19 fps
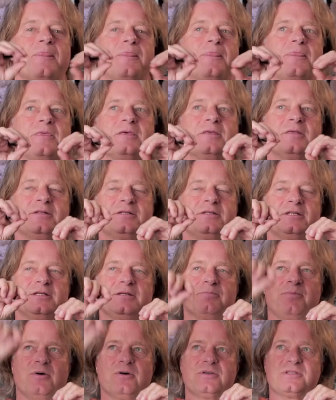the
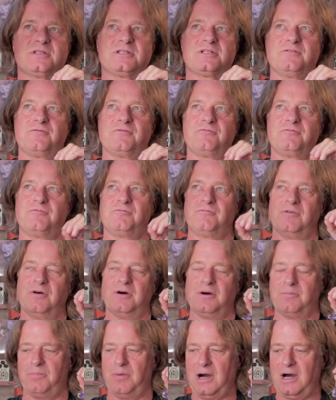positive
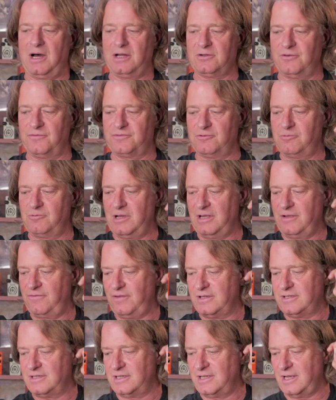part of the wave
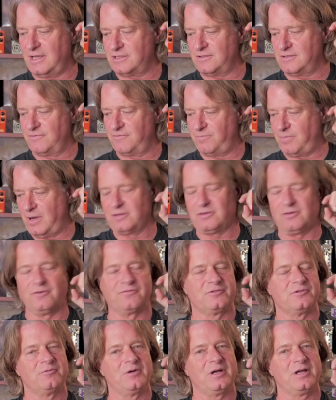and the negative part of
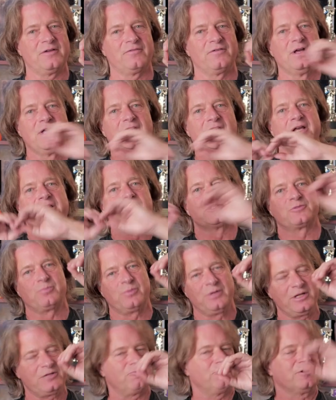the wave is
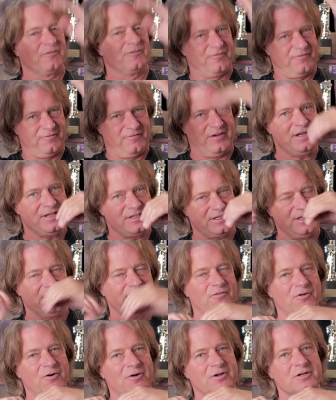split with a phase
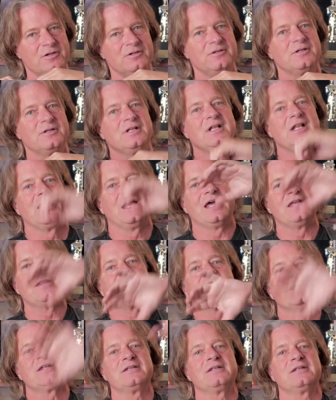inverter, and
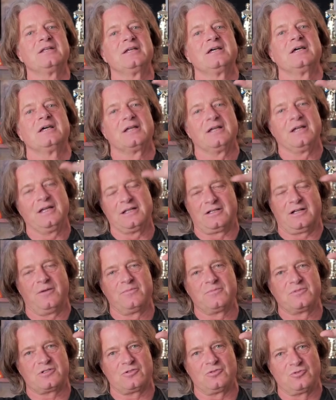then it
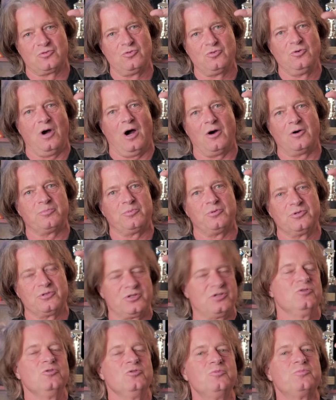comes to two output
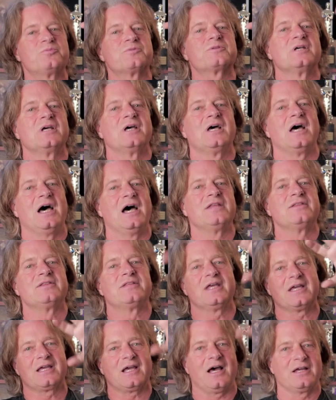tubes and
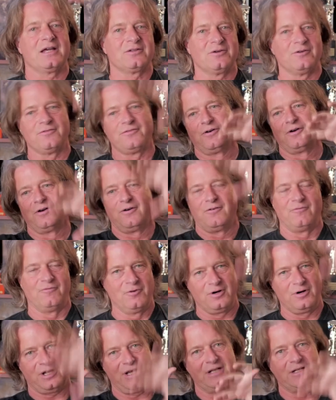they kind of
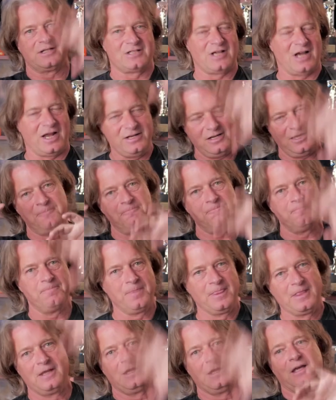work in a
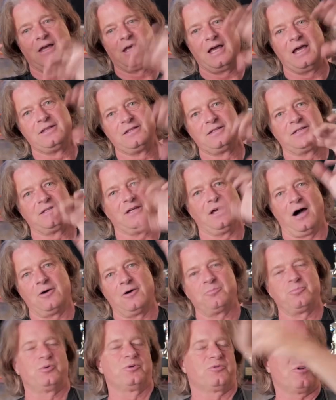tandem, and the
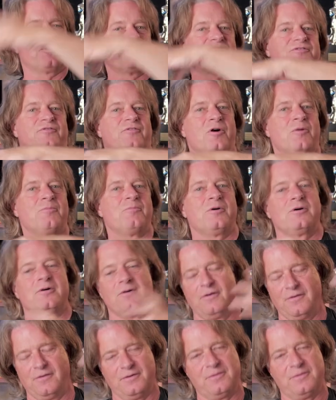output transformer